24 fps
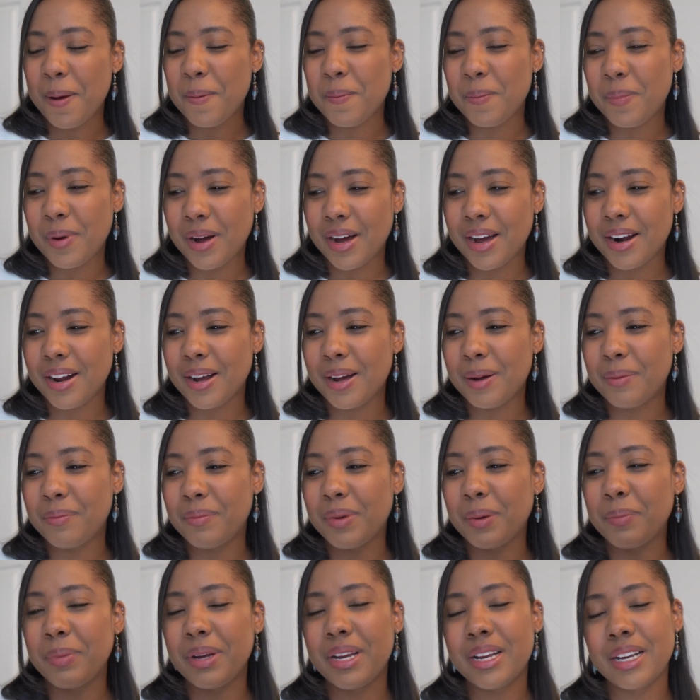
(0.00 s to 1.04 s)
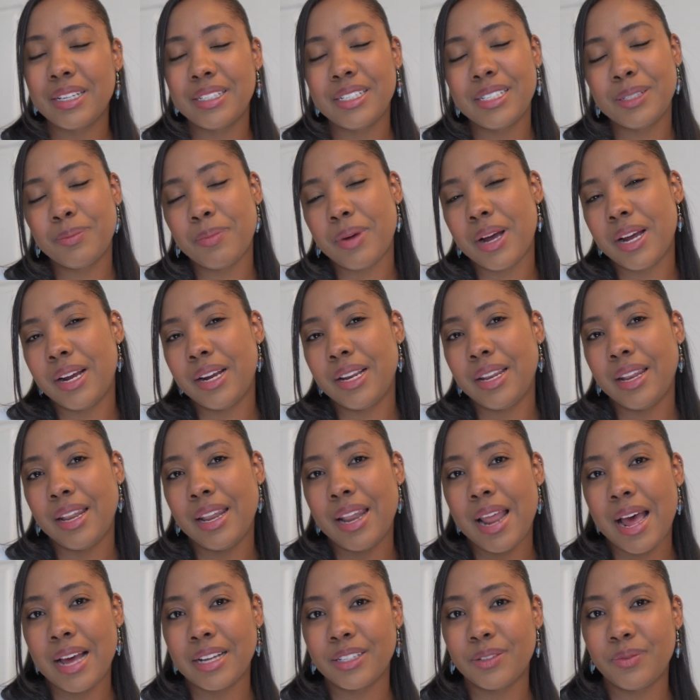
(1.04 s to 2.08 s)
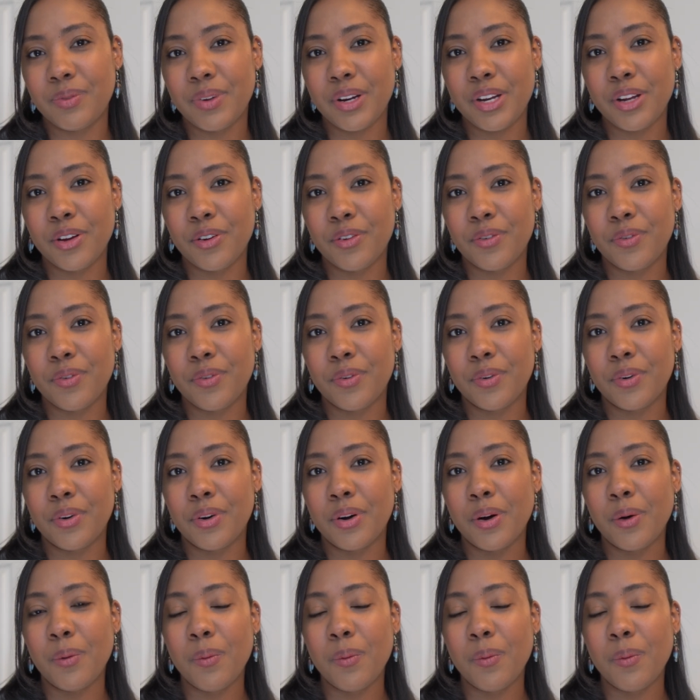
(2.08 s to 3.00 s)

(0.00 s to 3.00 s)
But because it's my last video for a